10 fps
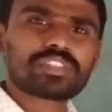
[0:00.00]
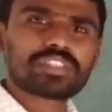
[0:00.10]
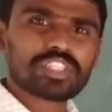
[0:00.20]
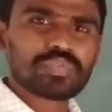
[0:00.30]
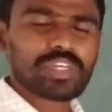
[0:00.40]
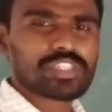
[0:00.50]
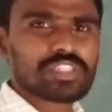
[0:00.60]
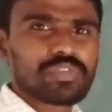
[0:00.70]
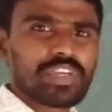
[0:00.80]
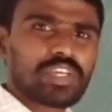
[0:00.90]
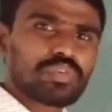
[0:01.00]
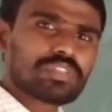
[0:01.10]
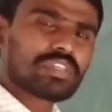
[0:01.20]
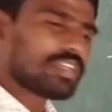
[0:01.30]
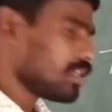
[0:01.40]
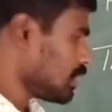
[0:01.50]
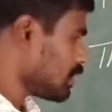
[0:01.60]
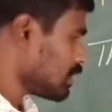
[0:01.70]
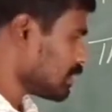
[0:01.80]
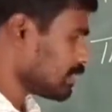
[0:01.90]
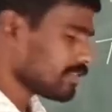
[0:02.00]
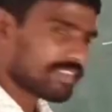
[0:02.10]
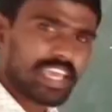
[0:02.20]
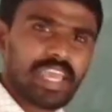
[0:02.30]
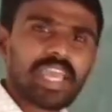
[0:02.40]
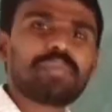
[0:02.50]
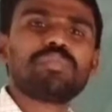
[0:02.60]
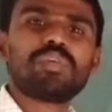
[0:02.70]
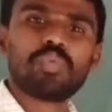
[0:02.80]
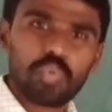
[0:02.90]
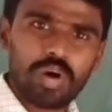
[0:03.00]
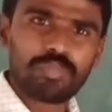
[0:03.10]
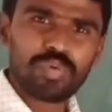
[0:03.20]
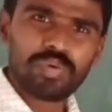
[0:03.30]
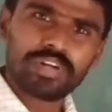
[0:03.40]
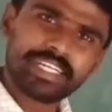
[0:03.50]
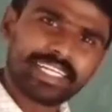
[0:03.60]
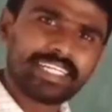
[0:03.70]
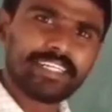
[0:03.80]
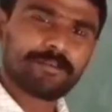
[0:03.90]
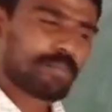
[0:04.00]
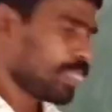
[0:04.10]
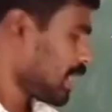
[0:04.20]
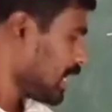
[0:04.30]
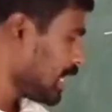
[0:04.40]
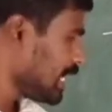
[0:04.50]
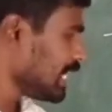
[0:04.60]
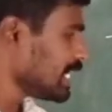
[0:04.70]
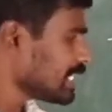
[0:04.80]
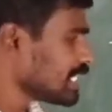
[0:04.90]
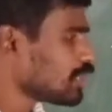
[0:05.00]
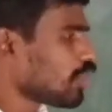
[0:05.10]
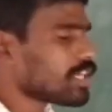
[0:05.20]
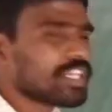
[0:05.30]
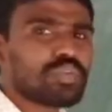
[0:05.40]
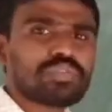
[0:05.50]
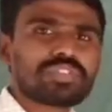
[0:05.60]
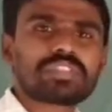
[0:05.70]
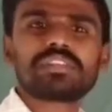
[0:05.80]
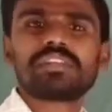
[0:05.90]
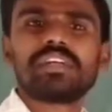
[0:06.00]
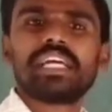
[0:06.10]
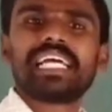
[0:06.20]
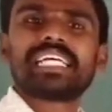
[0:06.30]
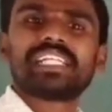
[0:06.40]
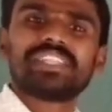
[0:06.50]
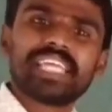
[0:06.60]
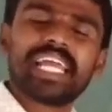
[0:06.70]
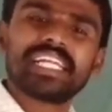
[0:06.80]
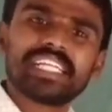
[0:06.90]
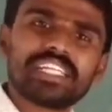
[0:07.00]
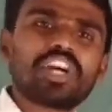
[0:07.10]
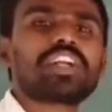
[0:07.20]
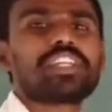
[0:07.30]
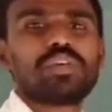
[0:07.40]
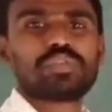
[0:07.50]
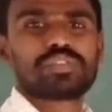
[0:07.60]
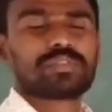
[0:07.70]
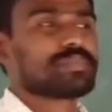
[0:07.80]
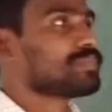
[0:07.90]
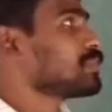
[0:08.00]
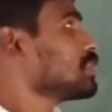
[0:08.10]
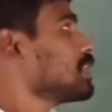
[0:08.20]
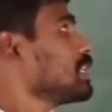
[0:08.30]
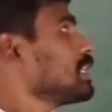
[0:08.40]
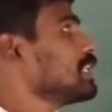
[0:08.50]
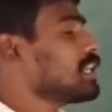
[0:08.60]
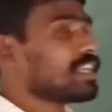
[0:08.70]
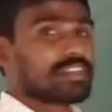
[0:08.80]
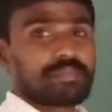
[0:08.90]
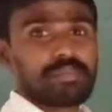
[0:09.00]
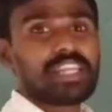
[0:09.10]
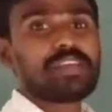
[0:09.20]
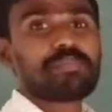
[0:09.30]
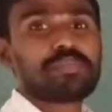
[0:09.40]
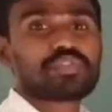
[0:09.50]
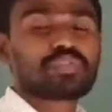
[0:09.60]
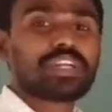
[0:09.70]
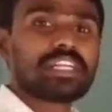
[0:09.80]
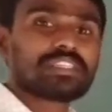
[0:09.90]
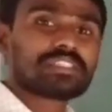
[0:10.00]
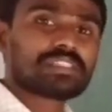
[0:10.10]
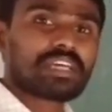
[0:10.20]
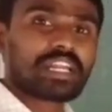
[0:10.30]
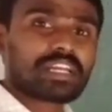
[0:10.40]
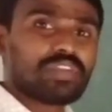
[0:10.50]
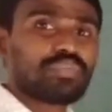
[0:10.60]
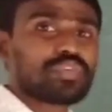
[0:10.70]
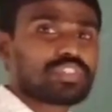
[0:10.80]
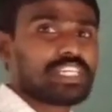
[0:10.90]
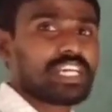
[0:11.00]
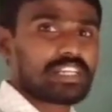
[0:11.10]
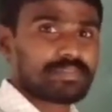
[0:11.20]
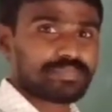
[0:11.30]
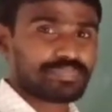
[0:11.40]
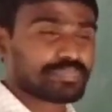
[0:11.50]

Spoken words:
situations we use same verb did. He did not use, they did not use. Here many students are confused here.